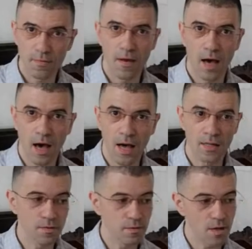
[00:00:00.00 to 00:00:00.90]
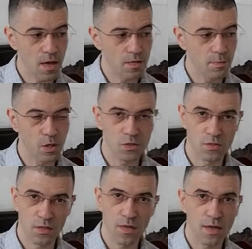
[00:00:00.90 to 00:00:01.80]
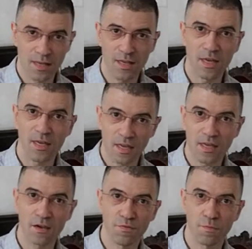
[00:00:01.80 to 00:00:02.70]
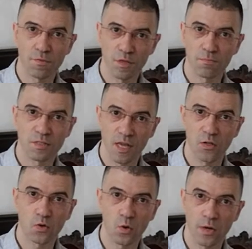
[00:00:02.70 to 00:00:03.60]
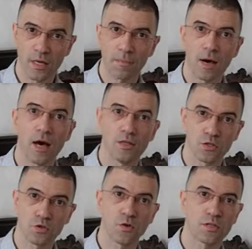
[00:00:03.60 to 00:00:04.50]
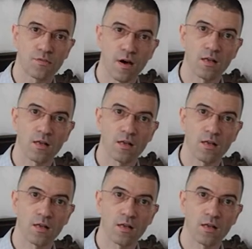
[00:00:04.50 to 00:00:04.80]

and it's because it can give them some skin toning by destroying the fat